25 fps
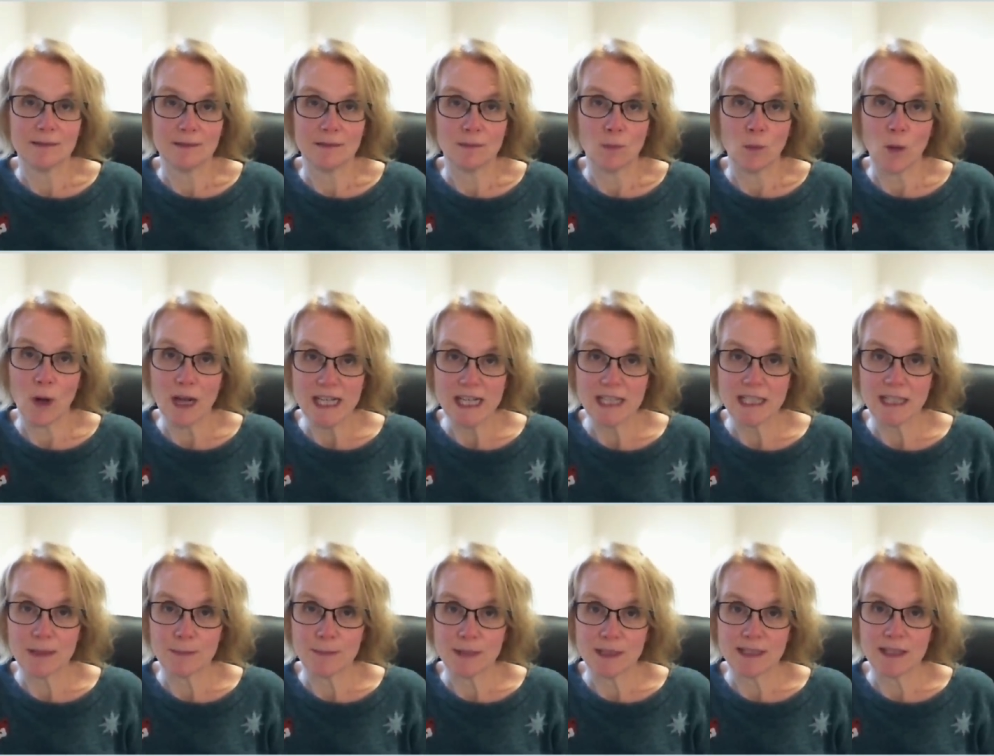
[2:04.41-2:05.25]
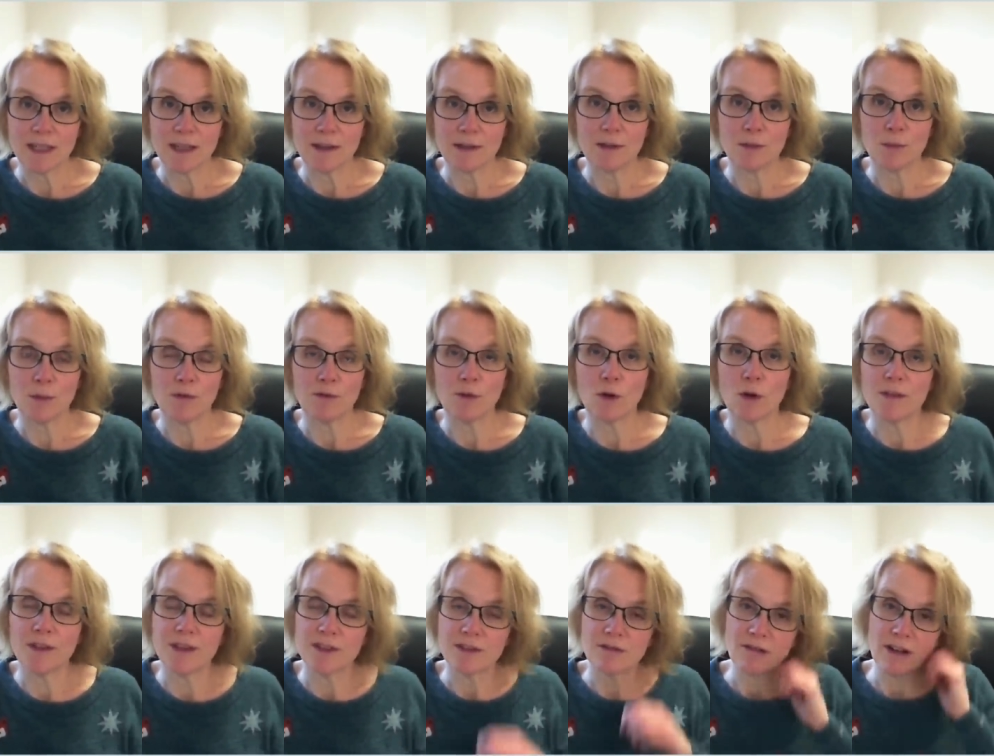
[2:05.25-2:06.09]
went to them and said, we've
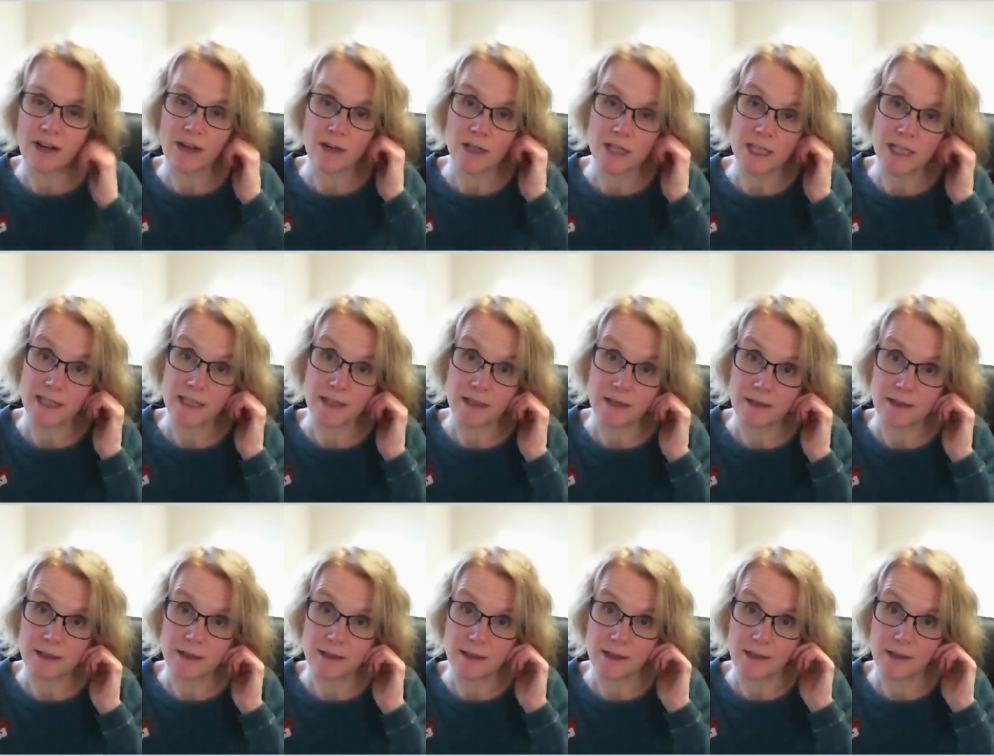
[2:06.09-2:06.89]
got this great idea,